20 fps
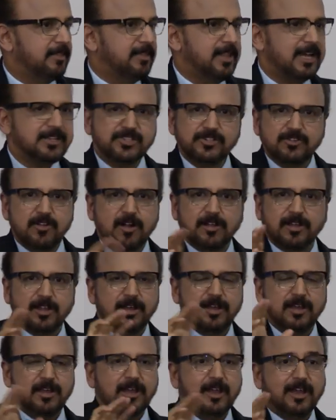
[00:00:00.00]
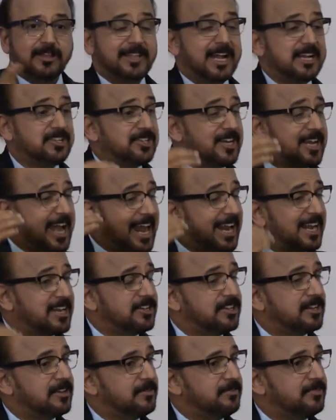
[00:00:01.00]
That's not, that's the
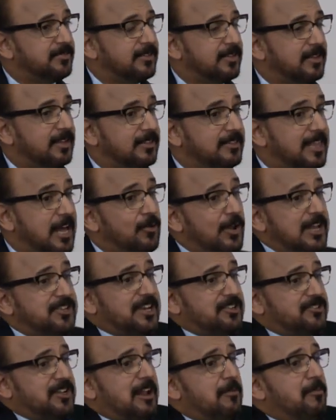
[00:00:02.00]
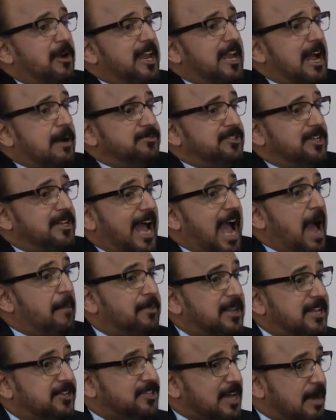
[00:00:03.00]
character. Then only sustainability comes in,
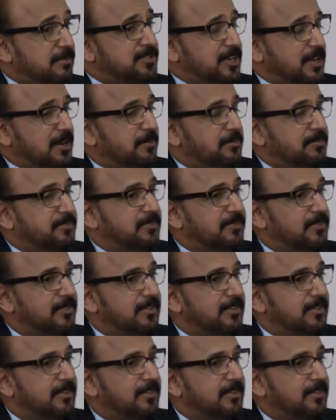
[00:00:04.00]
happiness comes in.